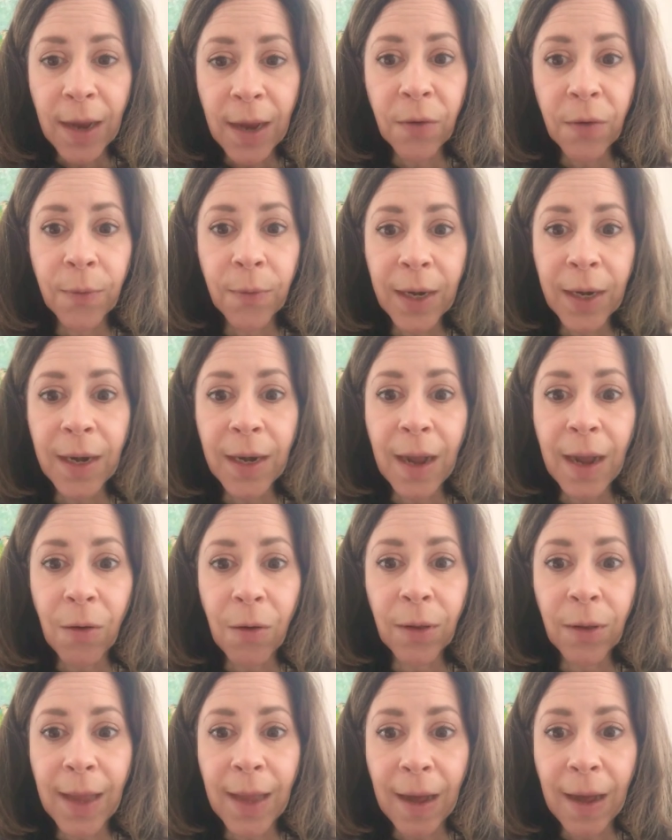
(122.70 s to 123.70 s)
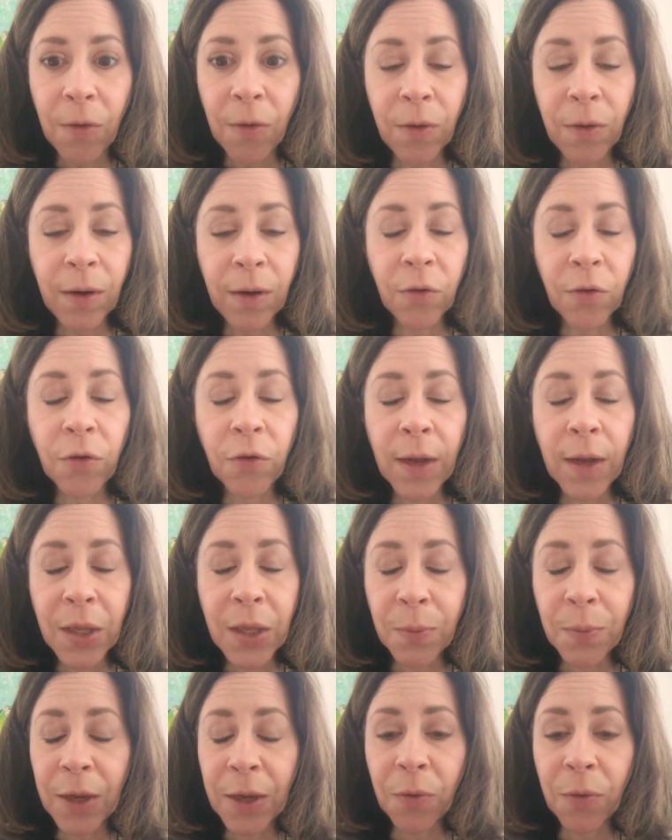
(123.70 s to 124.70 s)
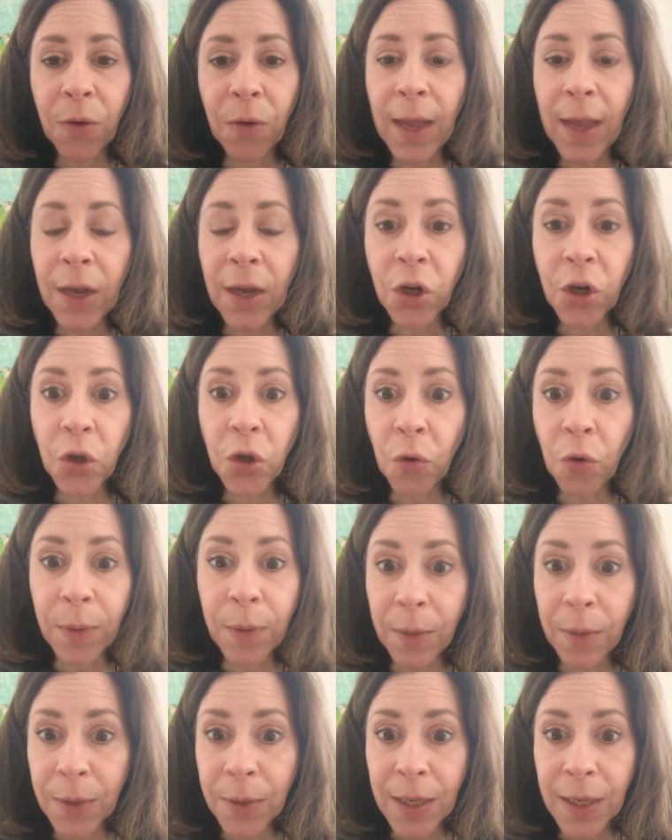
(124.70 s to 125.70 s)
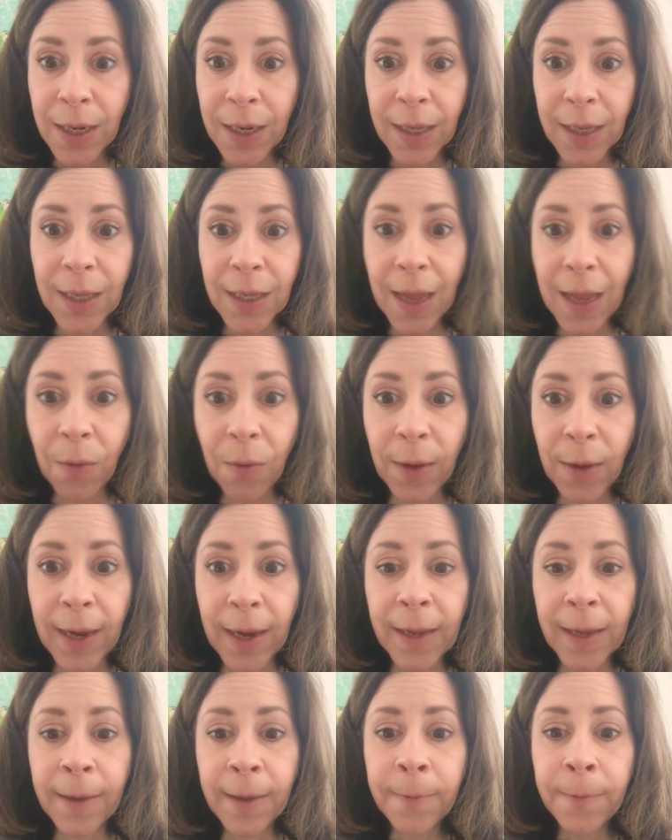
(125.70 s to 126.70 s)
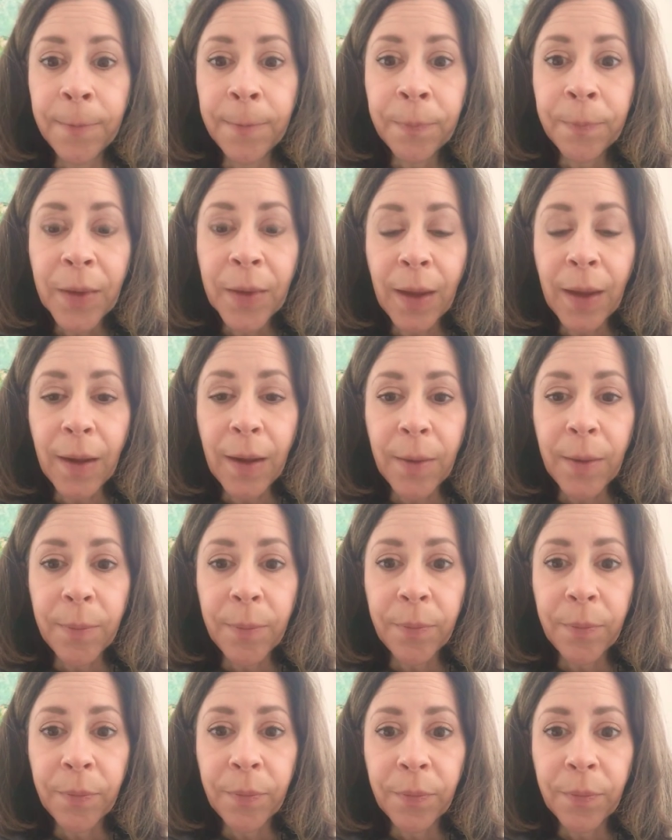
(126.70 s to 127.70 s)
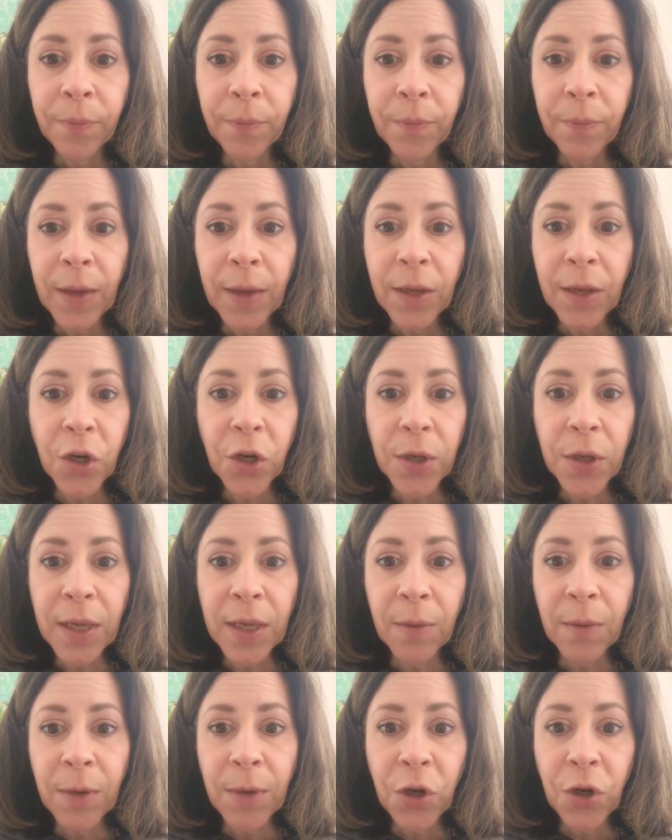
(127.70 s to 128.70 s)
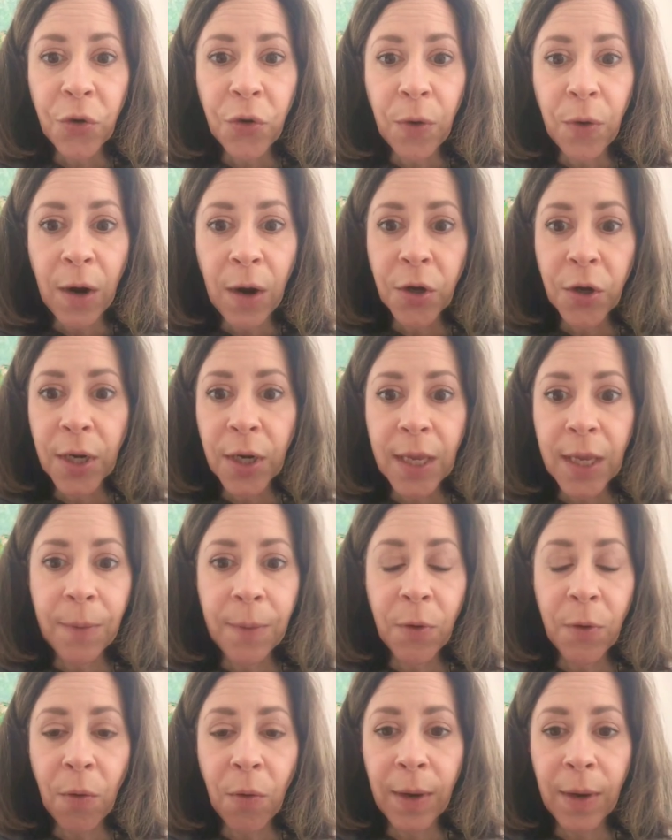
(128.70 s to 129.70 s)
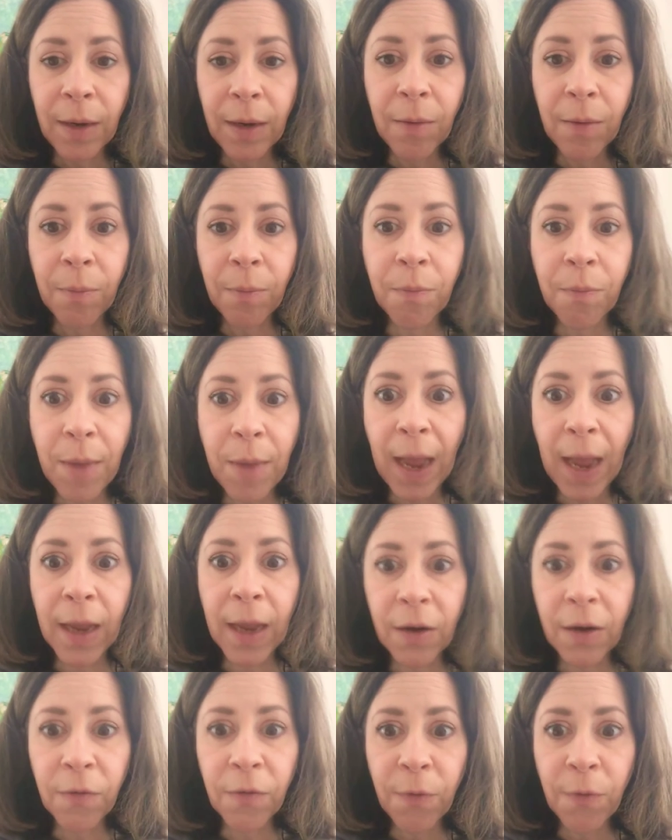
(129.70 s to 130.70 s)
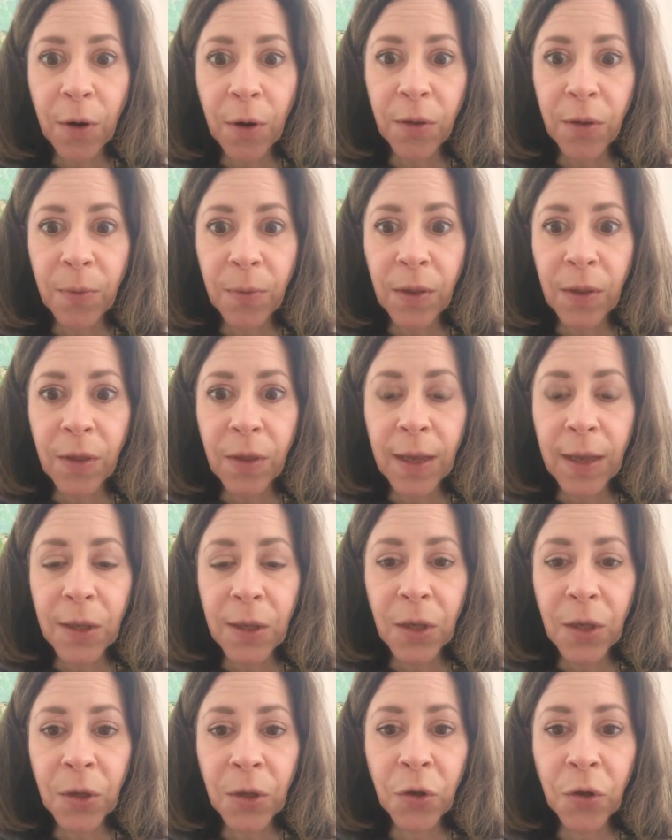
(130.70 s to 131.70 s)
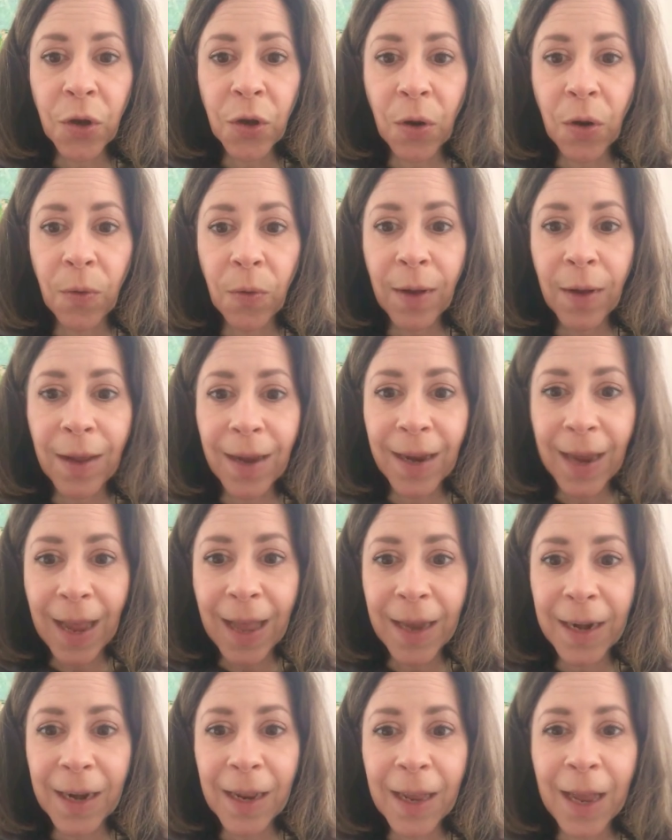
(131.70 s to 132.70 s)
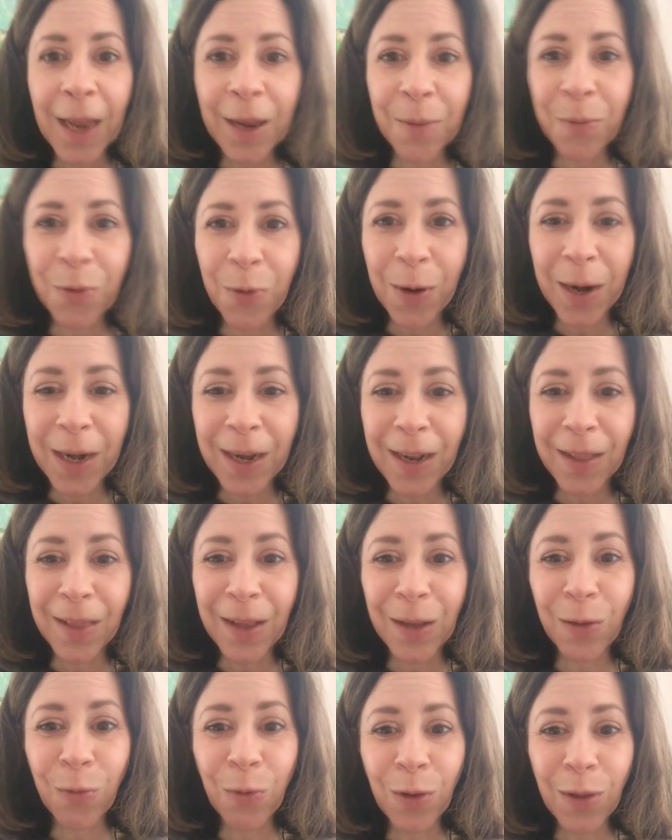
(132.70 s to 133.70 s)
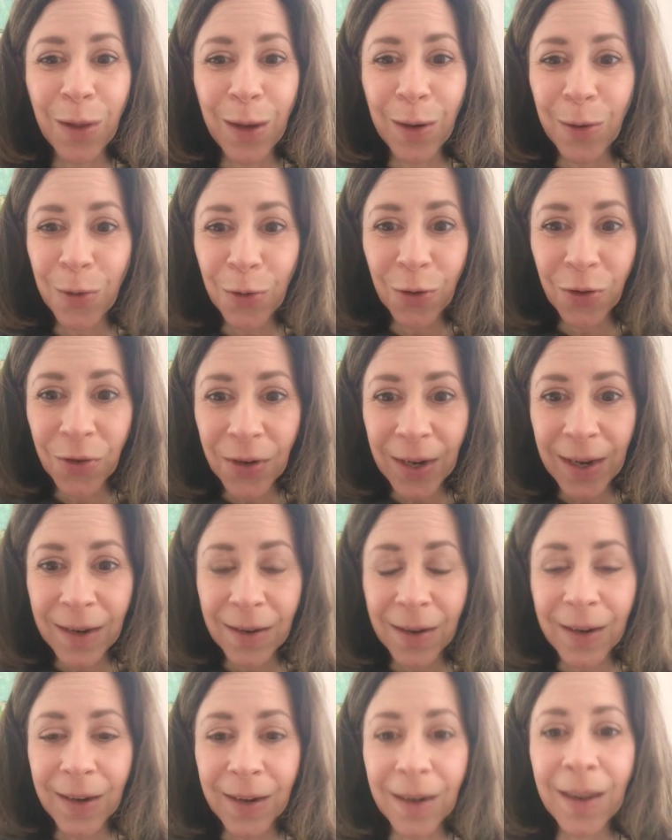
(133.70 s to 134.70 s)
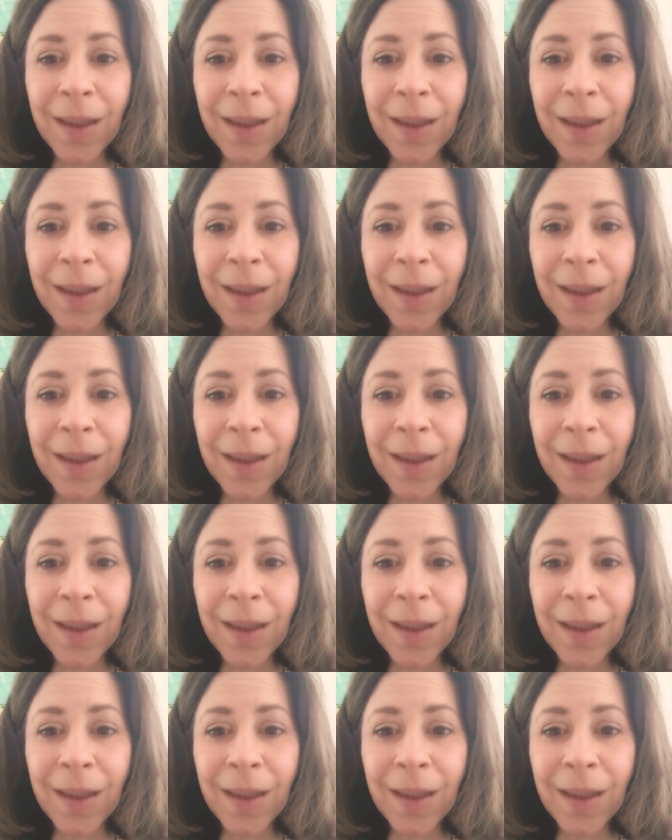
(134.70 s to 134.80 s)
read it out loud. Trust me, you will catch so many mistakes that way. Um, it's just going to be too hard to keep going back and forth with this. So again, I am grading these with the understanding